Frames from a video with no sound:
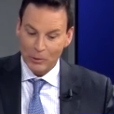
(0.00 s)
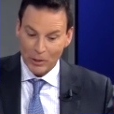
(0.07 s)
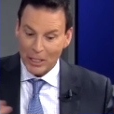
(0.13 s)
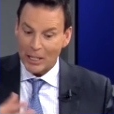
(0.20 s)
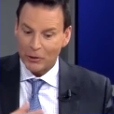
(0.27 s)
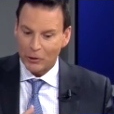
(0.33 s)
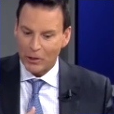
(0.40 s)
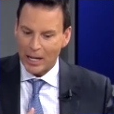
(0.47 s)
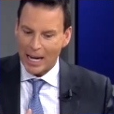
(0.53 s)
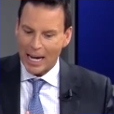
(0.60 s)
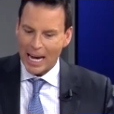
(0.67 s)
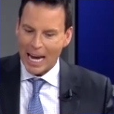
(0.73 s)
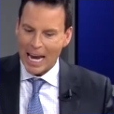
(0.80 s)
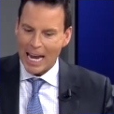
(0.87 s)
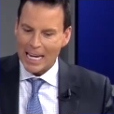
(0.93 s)
yesterday,
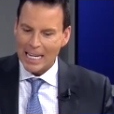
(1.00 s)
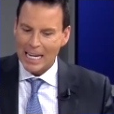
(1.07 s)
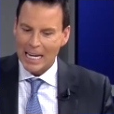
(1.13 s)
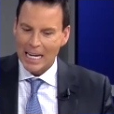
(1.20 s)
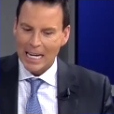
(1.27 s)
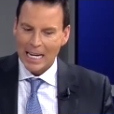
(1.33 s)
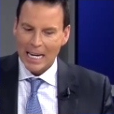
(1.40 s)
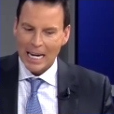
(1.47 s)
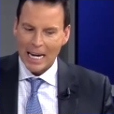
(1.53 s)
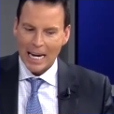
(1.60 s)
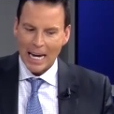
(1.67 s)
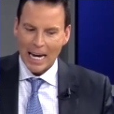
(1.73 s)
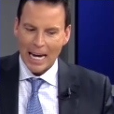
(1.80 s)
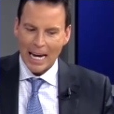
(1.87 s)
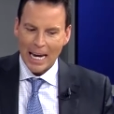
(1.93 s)
and
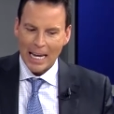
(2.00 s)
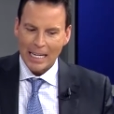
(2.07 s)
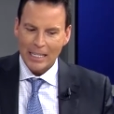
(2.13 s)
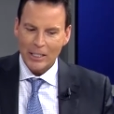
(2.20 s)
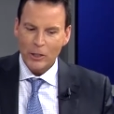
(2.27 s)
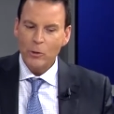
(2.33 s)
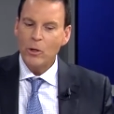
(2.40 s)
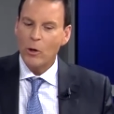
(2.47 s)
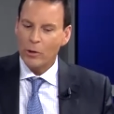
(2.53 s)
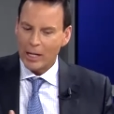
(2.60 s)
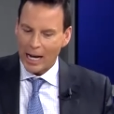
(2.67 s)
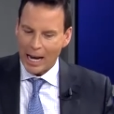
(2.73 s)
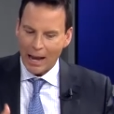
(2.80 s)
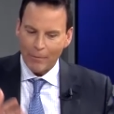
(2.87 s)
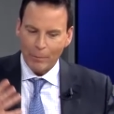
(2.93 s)
and you know that I
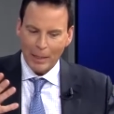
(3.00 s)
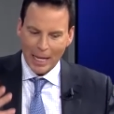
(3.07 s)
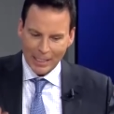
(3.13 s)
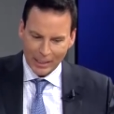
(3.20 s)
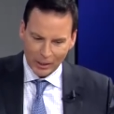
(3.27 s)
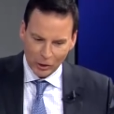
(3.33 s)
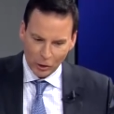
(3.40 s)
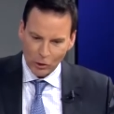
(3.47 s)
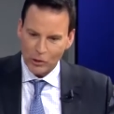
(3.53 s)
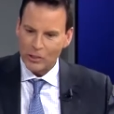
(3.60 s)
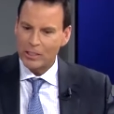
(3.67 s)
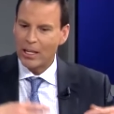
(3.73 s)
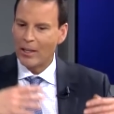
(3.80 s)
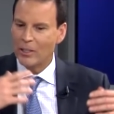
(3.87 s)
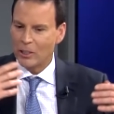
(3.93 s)
have plastic surgeons
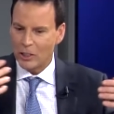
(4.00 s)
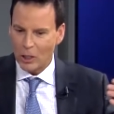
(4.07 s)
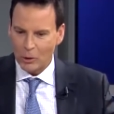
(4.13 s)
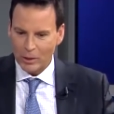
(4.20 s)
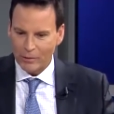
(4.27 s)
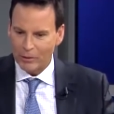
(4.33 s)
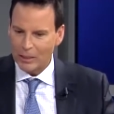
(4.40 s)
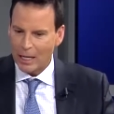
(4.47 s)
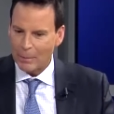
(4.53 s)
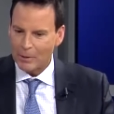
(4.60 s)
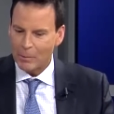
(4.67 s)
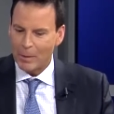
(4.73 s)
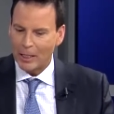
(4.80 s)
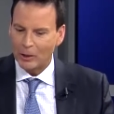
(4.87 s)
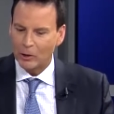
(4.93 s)
on the show, different types of
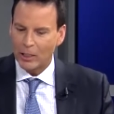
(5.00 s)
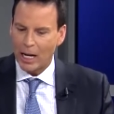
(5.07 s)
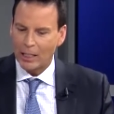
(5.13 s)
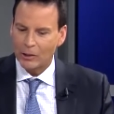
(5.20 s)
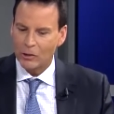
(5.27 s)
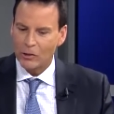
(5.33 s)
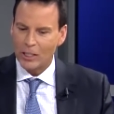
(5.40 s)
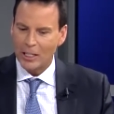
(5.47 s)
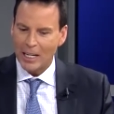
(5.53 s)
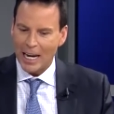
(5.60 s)
medical doctors, and,